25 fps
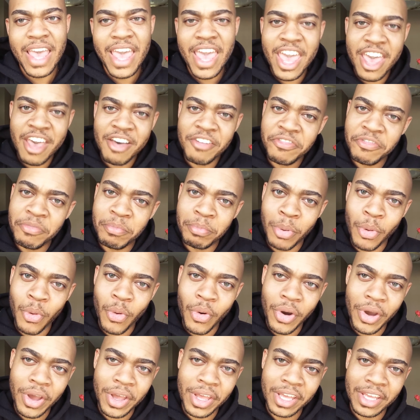
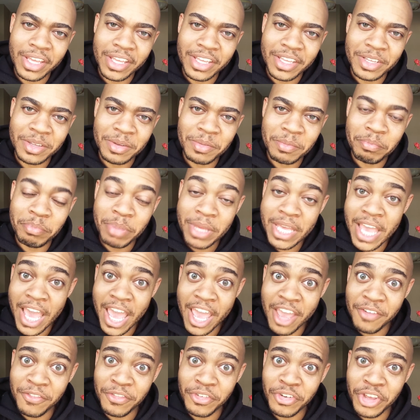F-boy
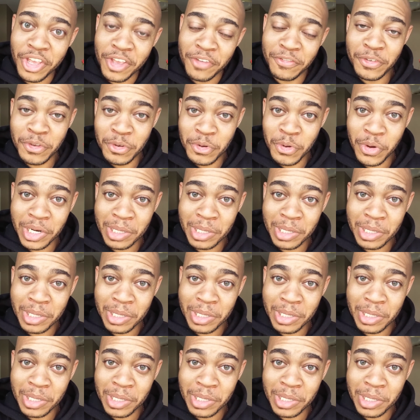behavior, if you know